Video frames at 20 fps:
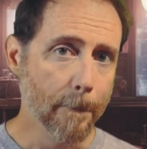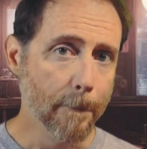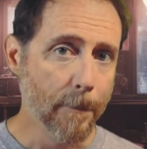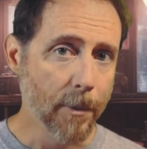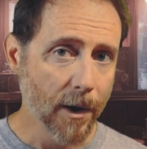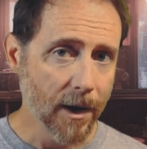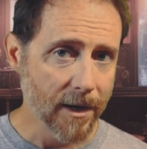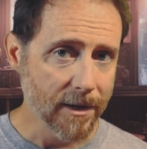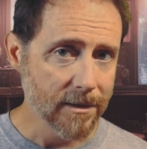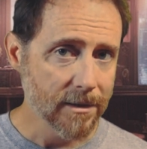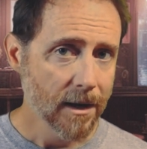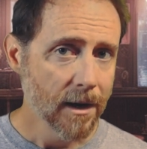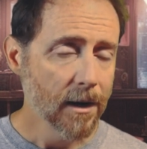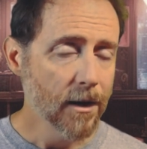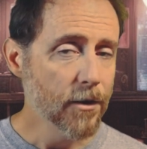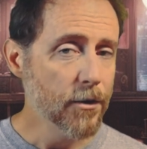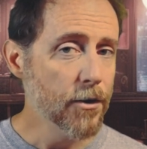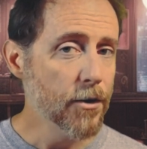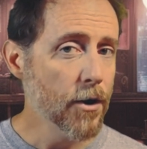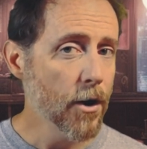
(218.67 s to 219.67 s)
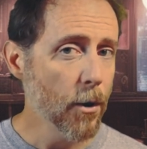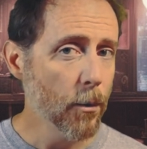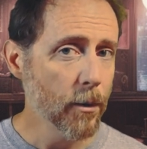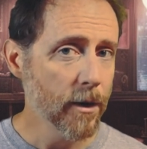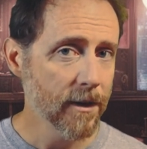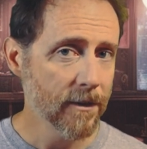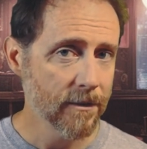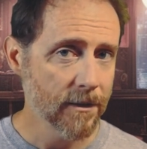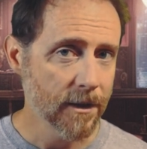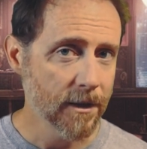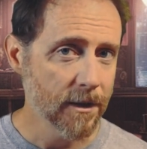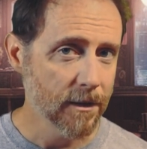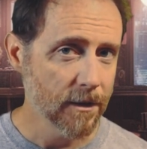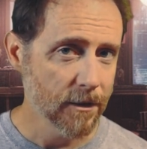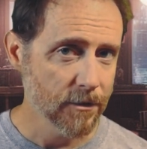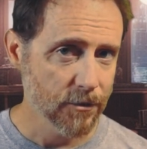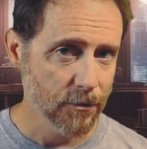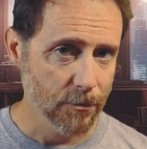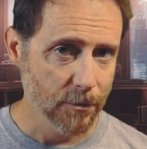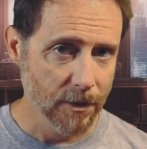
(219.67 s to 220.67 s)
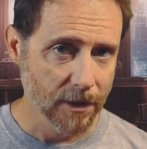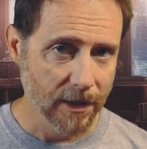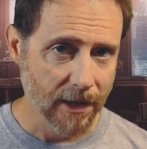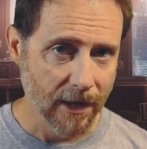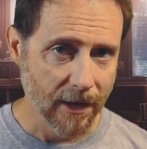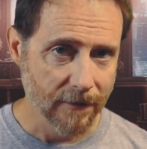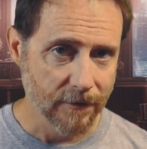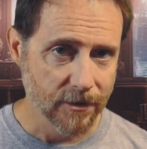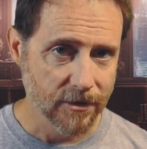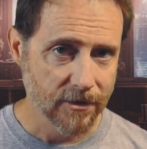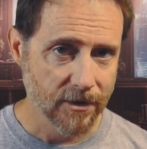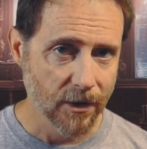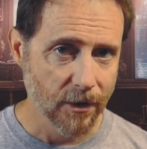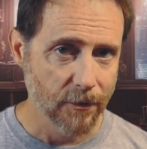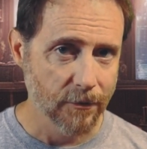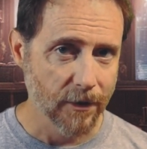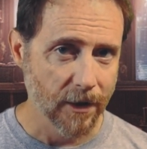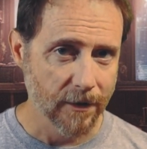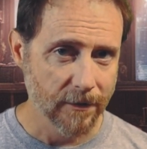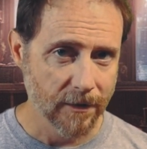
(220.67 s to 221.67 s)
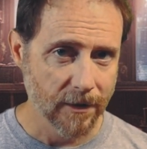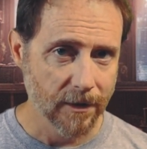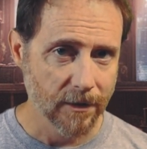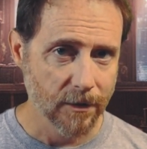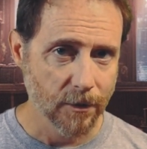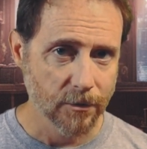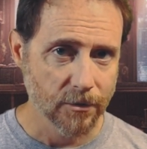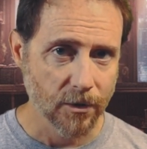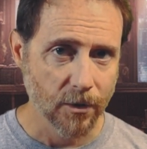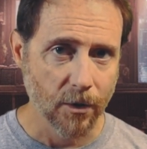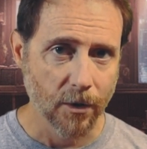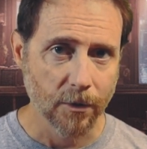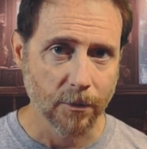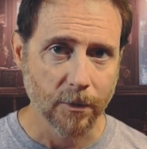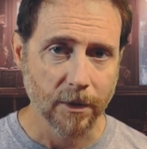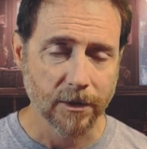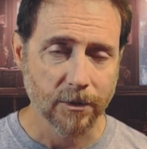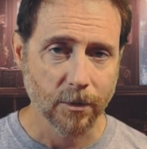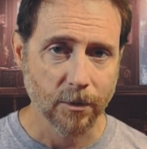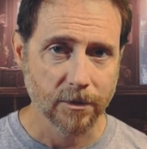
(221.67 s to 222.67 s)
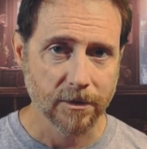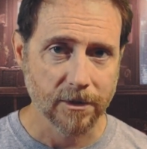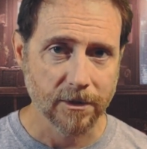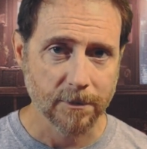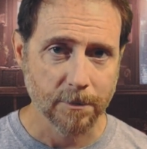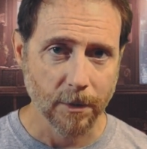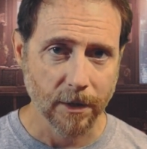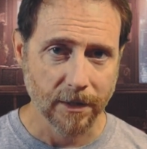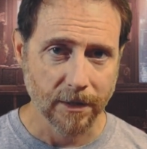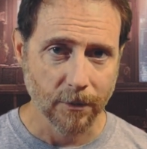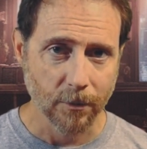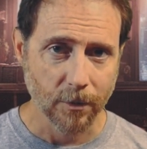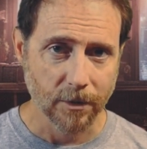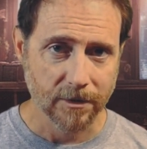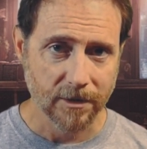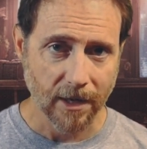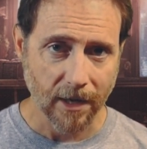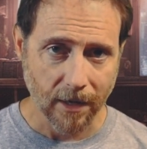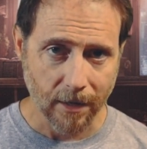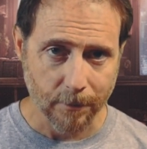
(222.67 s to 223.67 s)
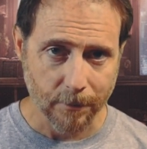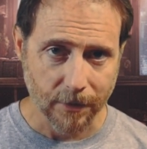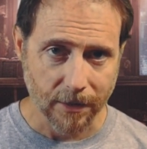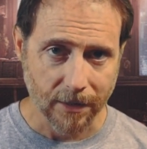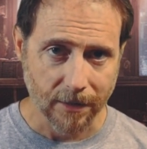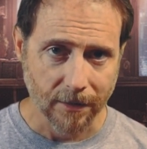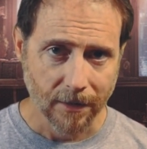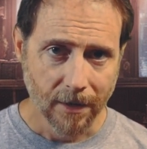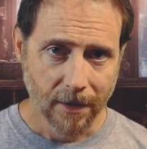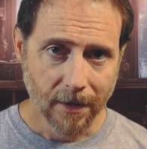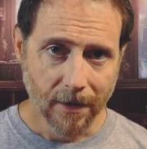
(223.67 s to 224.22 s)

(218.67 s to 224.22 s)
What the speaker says: But knowing that it doesn't really have a self, I think, goes a long way towards explaining what's happening.